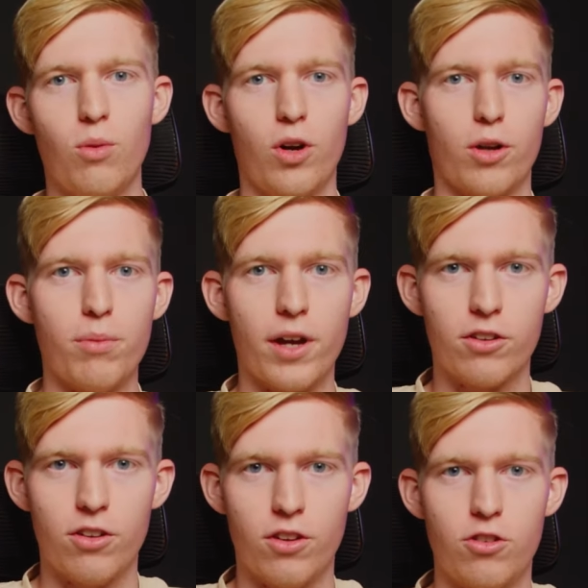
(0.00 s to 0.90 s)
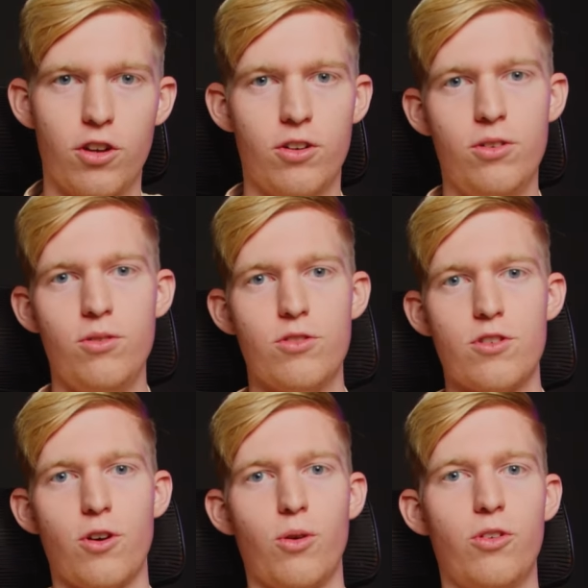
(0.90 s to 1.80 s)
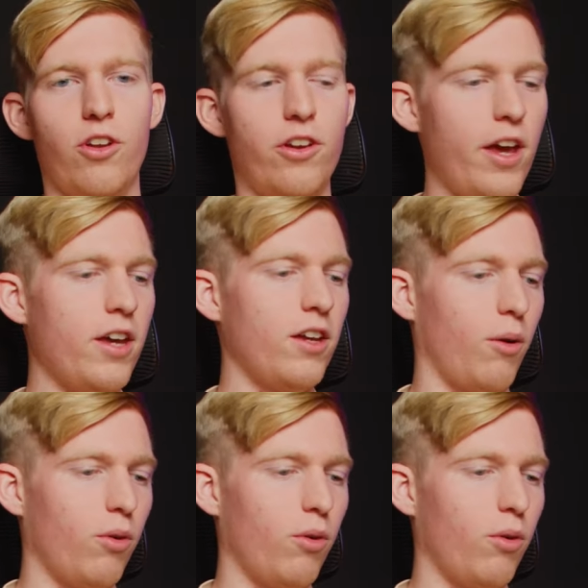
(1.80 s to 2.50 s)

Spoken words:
Welcome back to the channel. So today